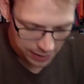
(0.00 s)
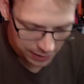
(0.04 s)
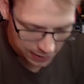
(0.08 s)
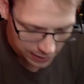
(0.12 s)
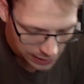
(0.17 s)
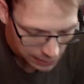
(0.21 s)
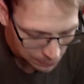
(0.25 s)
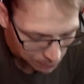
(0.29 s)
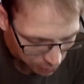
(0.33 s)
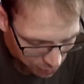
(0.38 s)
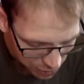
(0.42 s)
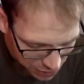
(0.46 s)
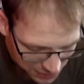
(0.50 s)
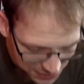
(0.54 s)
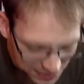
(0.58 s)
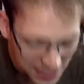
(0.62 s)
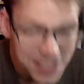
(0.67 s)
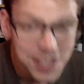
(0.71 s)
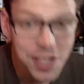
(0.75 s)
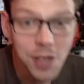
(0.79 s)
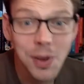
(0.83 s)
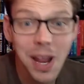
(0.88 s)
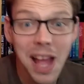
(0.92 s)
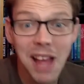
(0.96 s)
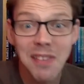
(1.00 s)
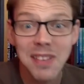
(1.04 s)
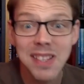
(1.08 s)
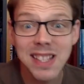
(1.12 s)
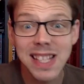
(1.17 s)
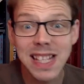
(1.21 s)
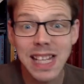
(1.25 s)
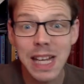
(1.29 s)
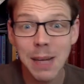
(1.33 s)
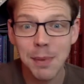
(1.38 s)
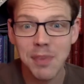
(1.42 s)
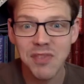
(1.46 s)
And apologies, I don't have a
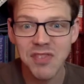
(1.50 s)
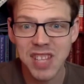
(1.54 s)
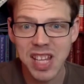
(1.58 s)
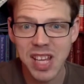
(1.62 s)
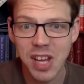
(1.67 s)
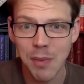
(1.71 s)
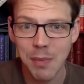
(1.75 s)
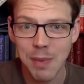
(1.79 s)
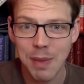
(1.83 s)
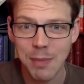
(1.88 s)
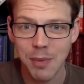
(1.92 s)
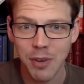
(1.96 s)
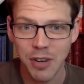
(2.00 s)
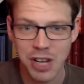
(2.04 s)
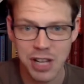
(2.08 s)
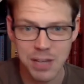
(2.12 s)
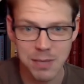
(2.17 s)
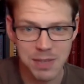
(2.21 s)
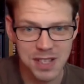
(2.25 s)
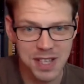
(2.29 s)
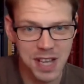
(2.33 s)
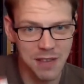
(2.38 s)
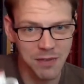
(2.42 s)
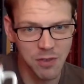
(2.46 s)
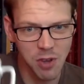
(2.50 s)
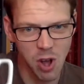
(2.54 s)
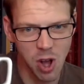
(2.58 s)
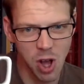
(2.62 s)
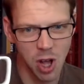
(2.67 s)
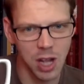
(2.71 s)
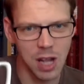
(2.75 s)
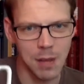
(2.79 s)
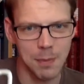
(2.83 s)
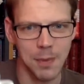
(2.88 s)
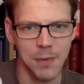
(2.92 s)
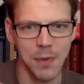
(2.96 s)
cup of tea on me, Bookish Brits. I've got a
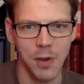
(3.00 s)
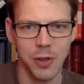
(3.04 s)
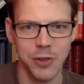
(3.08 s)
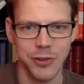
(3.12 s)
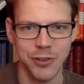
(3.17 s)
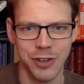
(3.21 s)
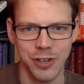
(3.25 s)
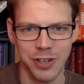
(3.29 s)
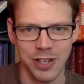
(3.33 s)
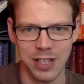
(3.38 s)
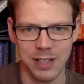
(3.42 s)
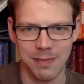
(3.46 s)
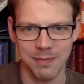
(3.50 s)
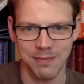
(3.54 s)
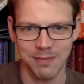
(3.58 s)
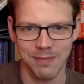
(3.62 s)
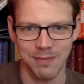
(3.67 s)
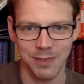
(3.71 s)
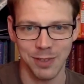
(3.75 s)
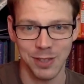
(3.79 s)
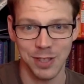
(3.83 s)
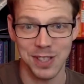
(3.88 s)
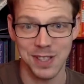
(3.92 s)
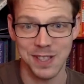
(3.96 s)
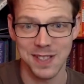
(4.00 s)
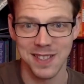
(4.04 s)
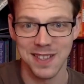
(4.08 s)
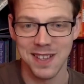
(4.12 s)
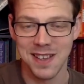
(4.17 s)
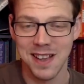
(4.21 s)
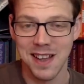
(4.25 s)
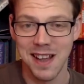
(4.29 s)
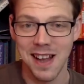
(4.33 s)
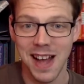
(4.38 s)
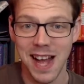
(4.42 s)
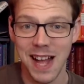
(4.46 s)
cup of hot chocolate because
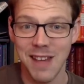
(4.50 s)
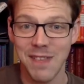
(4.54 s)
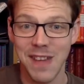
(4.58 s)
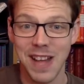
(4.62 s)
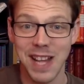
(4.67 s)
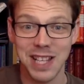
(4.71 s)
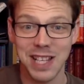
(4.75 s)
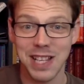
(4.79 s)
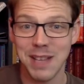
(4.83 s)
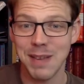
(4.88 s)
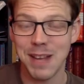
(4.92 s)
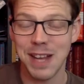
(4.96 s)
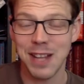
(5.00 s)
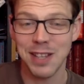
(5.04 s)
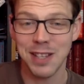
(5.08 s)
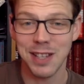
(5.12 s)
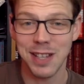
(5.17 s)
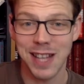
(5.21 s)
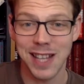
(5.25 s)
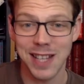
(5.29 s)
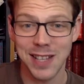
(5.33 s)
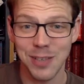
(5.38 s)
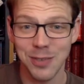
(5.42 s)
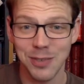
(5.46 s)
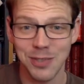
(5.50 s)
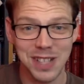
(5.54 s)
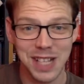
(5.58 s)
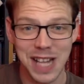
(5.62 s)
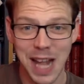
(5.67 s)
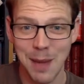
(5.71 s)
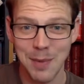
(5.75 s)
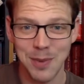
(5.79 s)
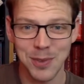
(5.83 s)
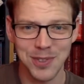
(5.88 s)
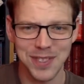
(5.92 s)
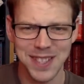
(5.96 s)
I've actually managed to get Dolce
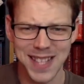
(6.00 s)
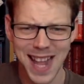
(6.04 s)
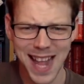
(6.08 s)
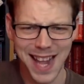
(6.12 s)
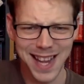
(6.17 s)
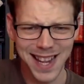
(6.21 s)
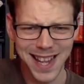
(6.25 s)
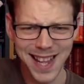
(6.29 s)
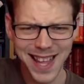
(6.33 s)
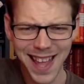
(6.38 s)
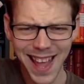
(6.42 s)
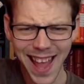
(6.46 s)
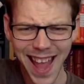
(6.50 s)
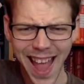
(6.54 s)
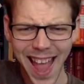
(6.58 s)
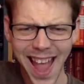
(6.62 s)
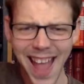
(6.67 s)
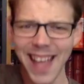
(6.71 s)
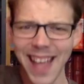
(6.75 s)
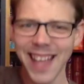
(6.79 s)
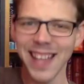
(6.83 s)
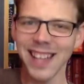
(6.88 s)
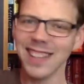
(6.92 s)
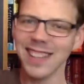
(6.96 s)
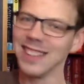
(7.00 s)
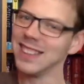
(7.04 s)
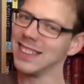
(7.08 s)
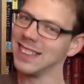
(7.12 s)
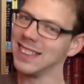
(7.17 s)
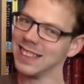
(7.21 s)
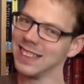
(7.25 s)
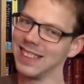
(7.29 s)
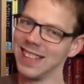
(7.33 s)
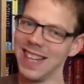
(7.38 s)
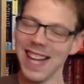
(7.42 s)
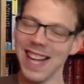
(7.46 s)
capsules again. Yay!
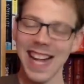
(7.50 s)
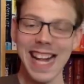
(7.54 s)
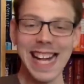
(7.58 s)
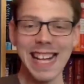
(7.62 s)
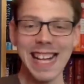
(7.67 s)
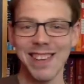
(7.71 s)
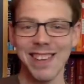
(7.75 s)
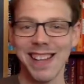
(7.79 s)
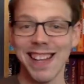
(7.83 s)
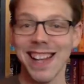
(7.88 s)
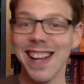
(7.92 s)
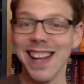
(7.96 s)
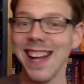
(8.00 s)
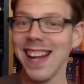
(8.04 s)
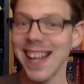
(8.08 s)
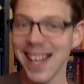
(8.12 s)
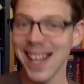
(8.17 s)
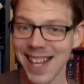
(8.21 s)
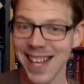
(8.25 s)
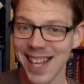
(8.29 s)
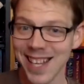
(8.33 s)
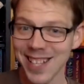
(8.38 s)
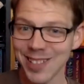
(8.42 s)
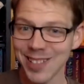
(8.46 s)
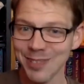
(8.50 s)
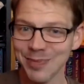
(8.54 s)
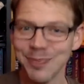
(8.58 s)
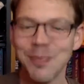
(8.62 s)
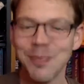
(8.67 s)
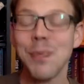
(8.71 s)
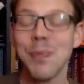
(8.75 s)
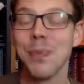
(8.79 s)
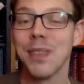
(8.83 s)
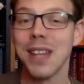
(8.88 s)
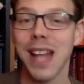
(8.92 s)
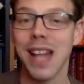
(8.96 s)
Anyway, hello.
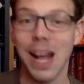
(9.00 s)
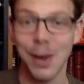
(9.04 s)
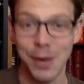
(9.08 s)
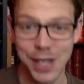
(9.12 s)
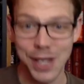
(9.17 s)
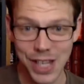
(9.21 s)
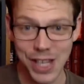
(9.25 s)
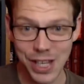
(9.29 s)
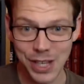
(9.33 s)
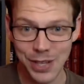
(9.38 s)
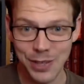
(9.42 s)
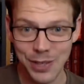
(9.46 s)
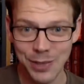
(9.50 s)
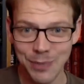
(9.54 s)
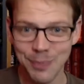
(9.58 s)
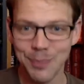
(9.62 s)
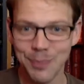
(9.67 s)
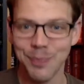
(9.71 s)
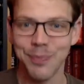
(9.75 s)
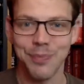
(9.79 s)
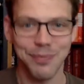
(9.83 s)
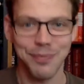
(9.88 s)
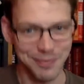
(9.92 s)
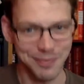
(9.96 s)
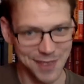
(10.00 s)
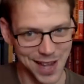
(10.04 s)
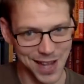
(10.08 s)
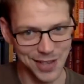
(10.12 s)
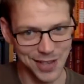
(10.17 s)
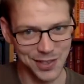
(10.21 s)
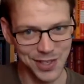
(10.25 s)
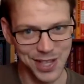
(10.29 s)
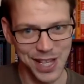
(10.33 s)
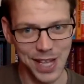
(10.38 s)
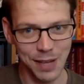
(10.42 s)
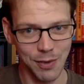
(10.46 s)
How are you?
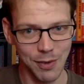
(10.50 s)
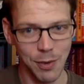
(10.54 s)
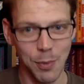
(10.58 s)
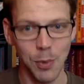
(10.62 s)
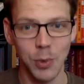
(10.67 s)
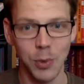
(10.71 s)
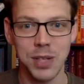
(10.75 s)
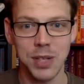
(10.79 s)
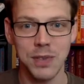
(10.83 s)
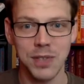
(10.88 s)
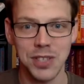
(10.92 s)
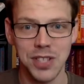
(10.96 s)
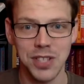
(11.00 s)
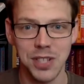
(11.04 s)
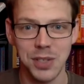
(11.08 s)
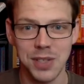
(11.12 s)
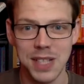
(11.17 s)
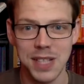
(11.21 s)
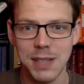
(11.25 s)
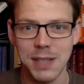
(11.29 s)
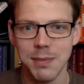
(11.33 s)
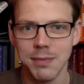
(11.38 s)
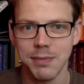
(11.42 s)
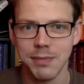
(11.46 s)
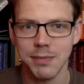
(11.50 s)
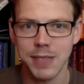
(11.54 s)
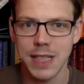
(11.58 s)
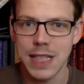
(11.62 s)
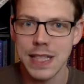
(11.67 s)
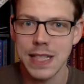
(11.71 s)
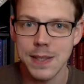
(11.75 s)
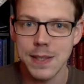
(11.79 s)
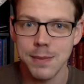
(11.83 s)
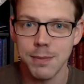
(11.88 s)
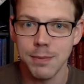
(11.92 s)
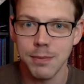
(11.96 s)
Andrew here, reporting for duty in
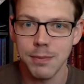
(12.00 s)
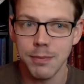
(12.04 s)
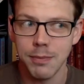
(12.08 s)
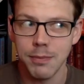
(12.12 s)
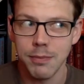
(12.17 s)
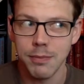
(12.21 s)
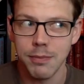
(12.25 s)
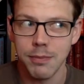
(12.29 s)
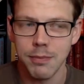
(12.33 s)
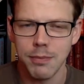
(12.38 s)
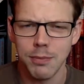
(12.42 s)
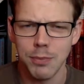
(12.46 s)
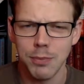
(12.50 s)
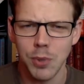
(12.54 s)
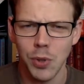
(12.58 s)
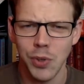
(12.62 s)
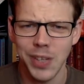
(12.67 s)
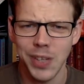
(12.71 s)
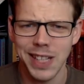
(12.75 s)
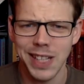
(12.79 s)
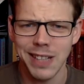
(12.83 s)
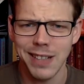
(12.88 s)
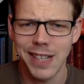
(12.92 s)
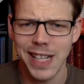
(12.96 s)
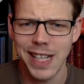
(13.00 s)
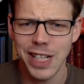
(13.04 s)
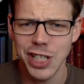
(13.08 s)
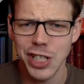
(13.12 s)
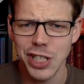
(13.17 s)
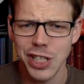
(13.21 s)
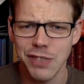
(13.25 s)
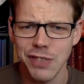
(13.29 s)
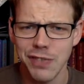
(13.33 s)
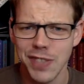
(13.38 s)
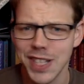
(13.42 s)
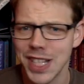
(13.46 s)
this
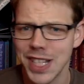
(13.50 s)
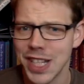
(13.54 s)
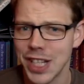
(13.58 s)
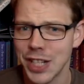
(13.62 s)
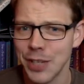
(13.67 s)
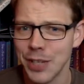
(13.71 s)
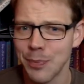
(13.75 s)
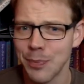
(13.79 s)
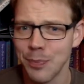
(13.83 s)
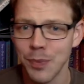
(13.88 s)
boring-ish video.